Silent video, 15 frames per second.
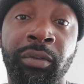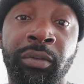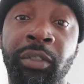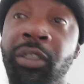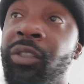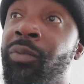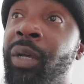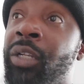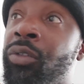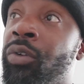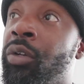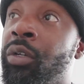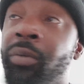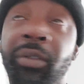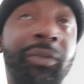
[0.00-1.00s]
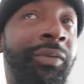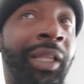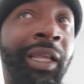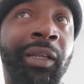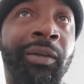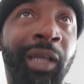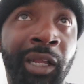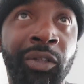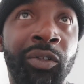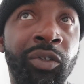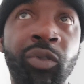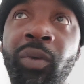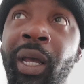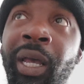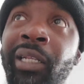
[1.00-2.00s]
Because my daughter, like, I
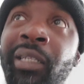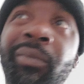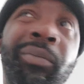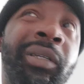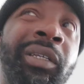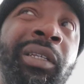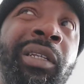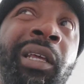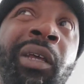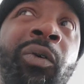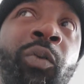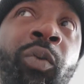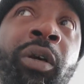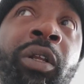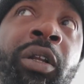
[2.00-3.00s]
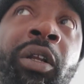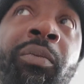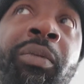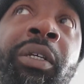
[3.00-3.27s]
knew I had to be there with her,